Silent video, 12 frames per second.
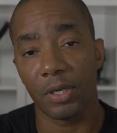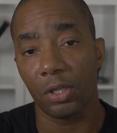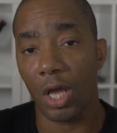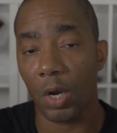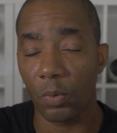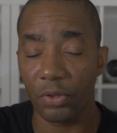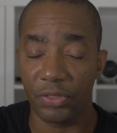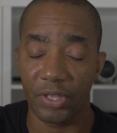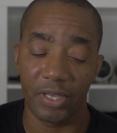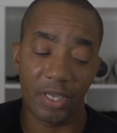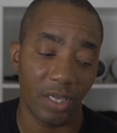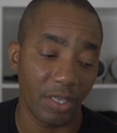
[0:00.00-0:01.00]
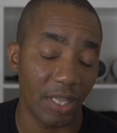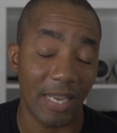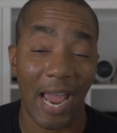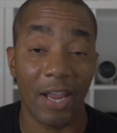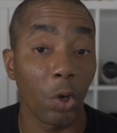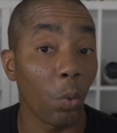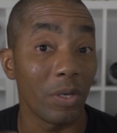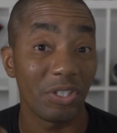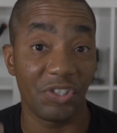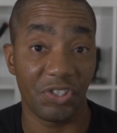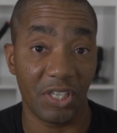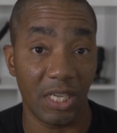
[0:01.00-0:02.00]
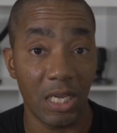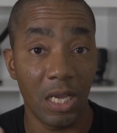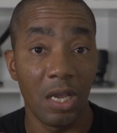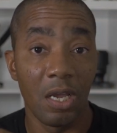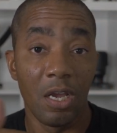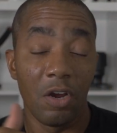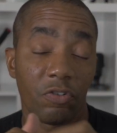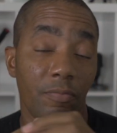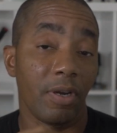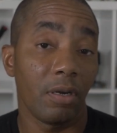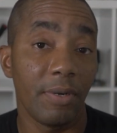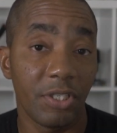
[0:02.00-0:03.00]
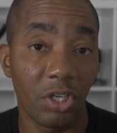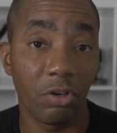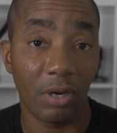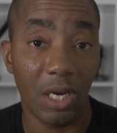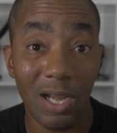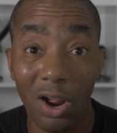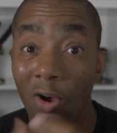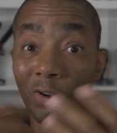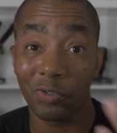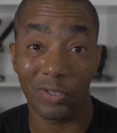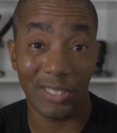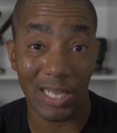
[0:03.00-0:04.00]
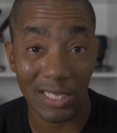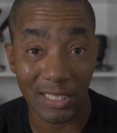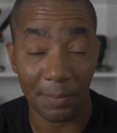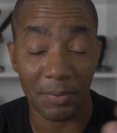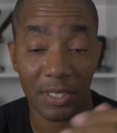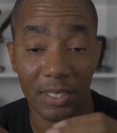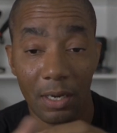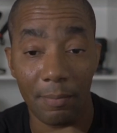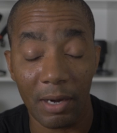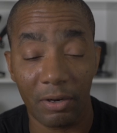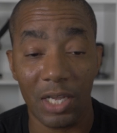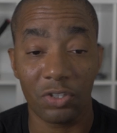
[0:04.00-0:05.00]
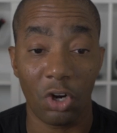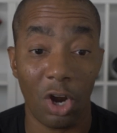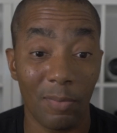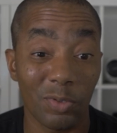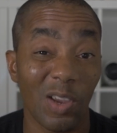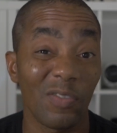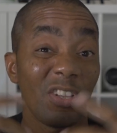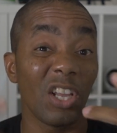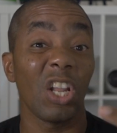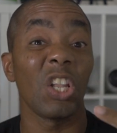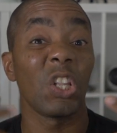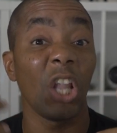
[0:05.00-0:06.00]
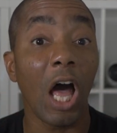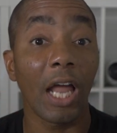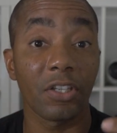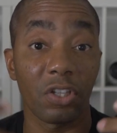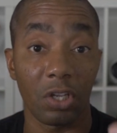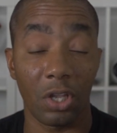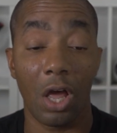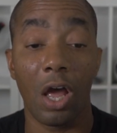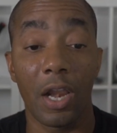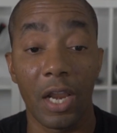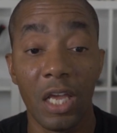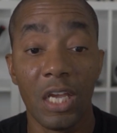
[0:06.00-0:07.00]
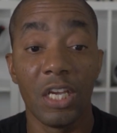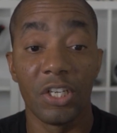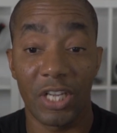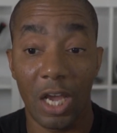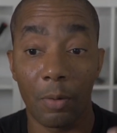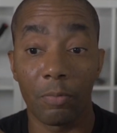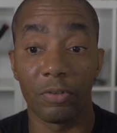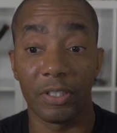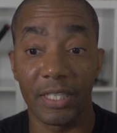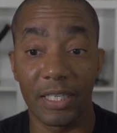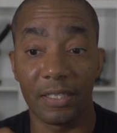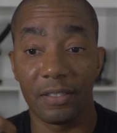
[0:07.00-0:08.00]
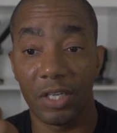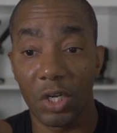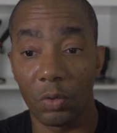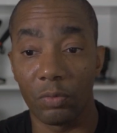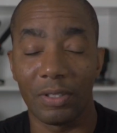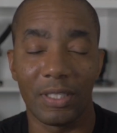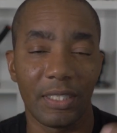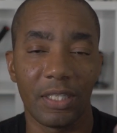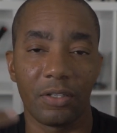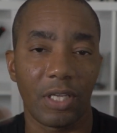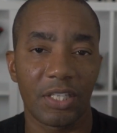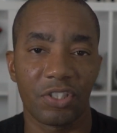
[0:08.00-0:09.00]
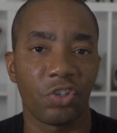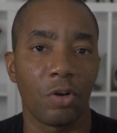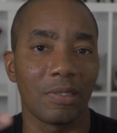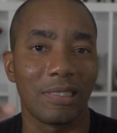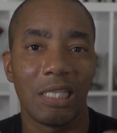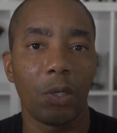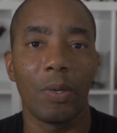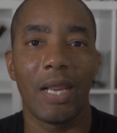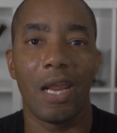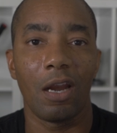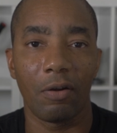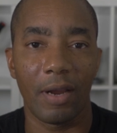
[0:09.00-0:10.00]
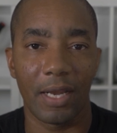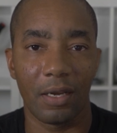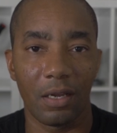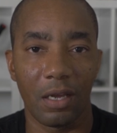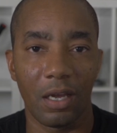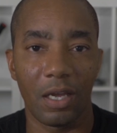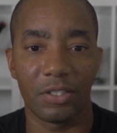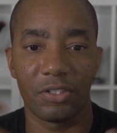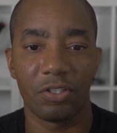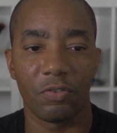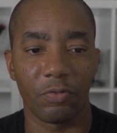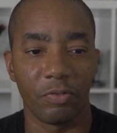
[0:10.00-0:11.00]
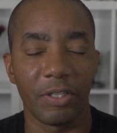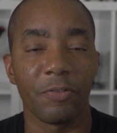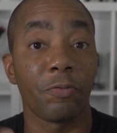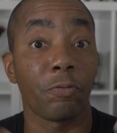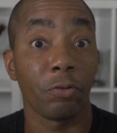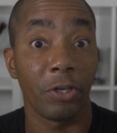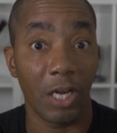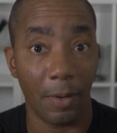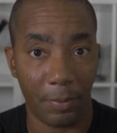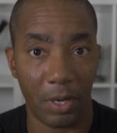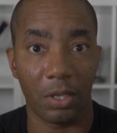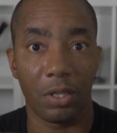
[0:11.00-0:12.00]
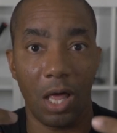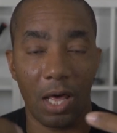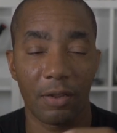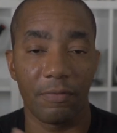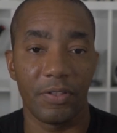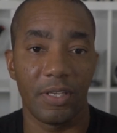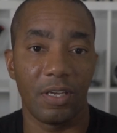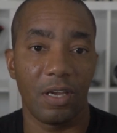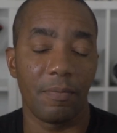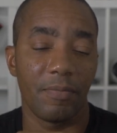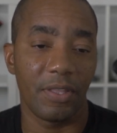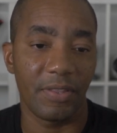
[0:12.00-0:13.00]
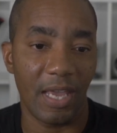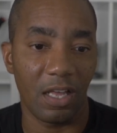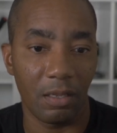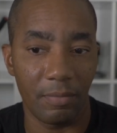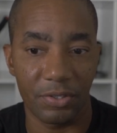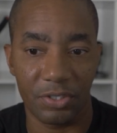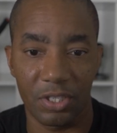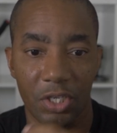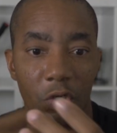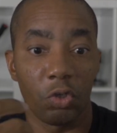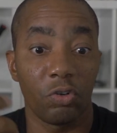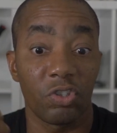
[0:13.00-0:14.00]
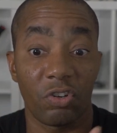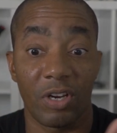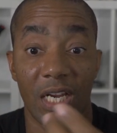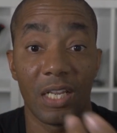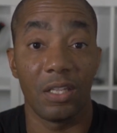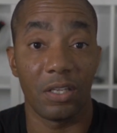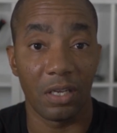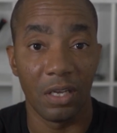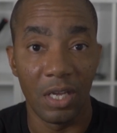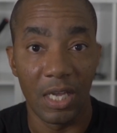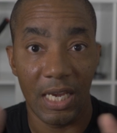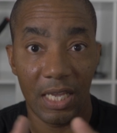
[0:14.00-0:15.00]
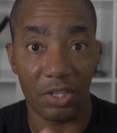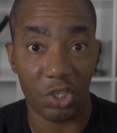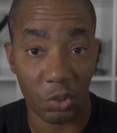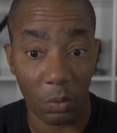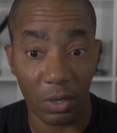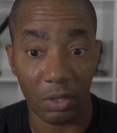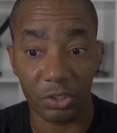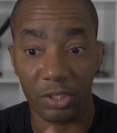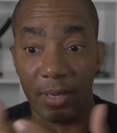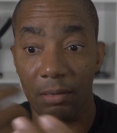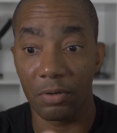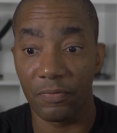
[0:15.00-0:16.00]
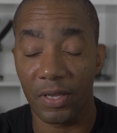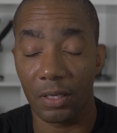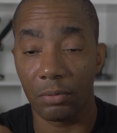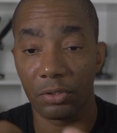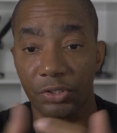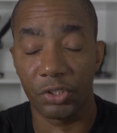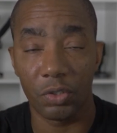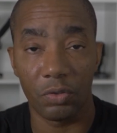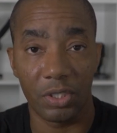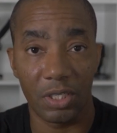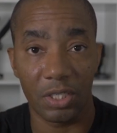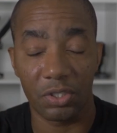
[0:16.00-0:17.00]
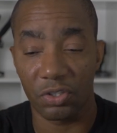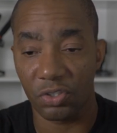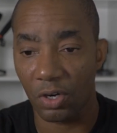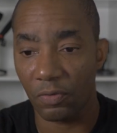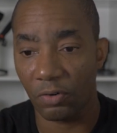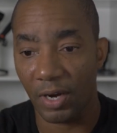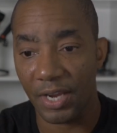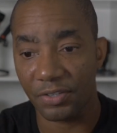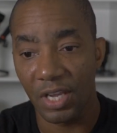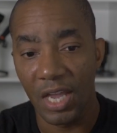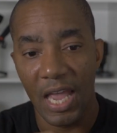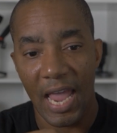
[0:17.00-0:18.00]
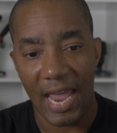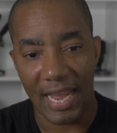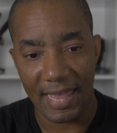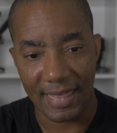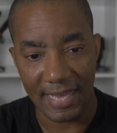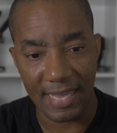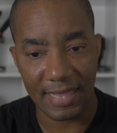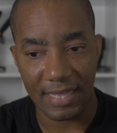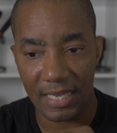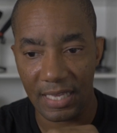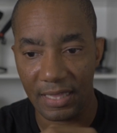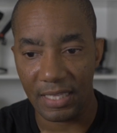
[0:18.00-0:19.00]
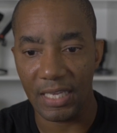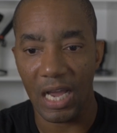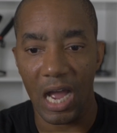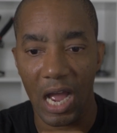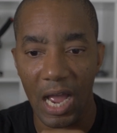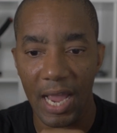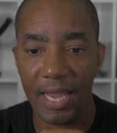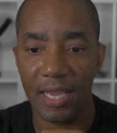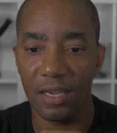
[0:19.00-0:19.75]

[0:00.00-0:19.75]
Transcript: along with the, uh, the 901C from Mirimichi Green, also containing 10% micronized carbon. So I've done a lot to the lawn to help really, you know, the, I guess the term is liquid aerate, uh, to really free up a lot of the, um, the, the elements and the nutrients that are in the in the soil to make them available to the uh, to the turf grass. And I think the, the high